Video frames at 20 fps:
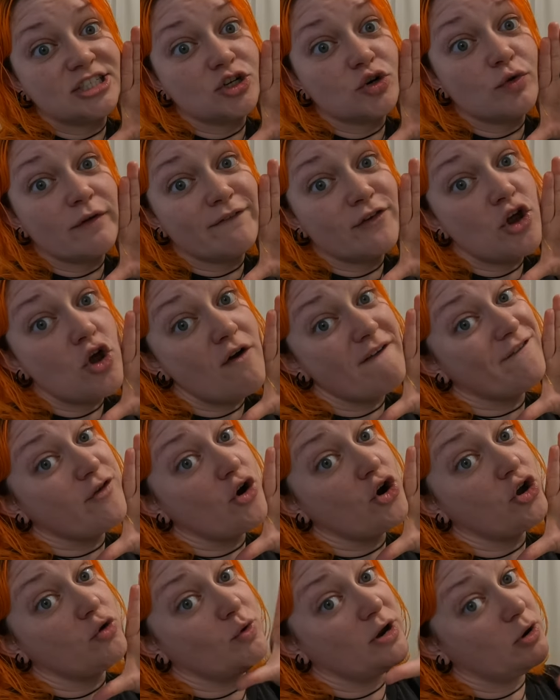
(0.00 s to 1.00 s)
to review it
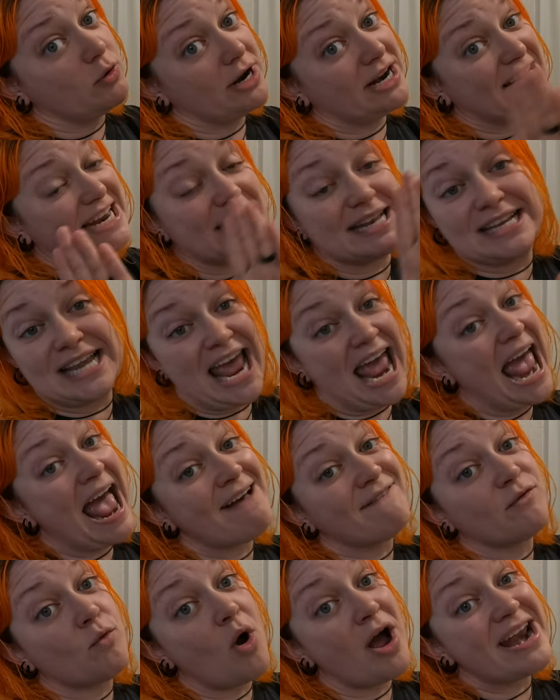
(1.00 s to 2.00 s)
for We wanted to
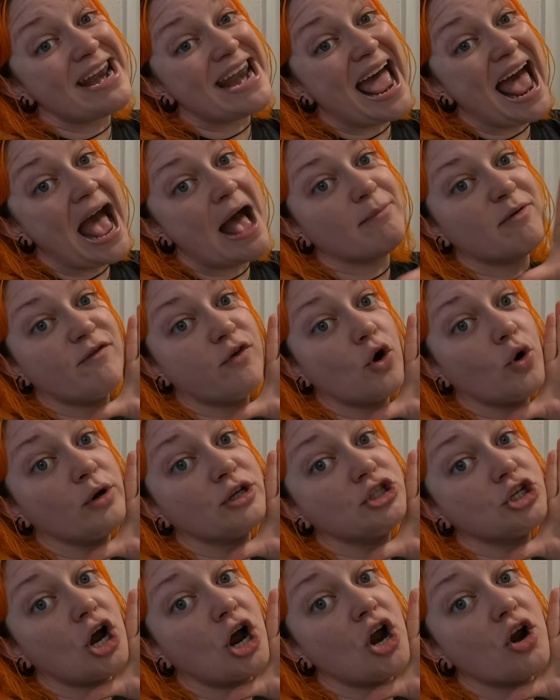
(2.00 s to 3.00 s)
have one night before
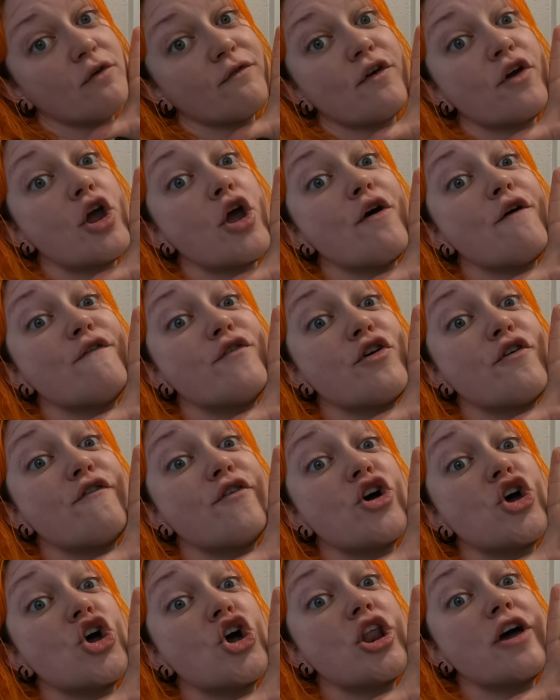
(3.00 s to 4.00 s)
we started
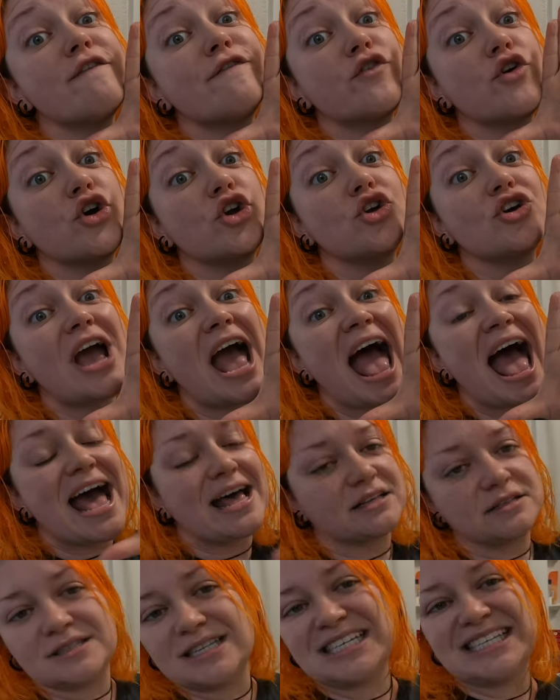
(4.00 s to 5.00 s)
reviewing it for you
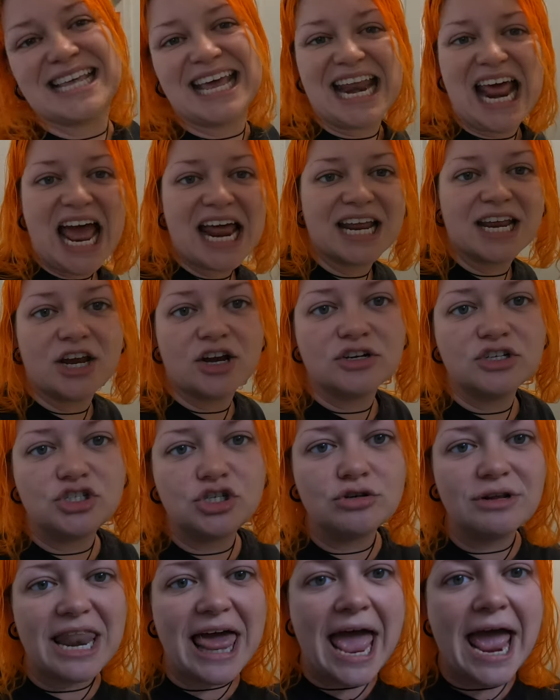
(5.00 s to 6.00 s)
guys. Let's get out of here. It's
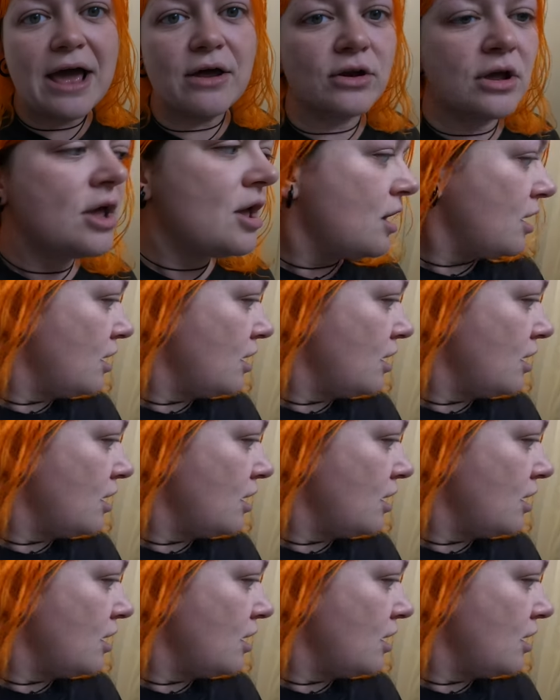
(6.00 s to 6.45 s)
too loud.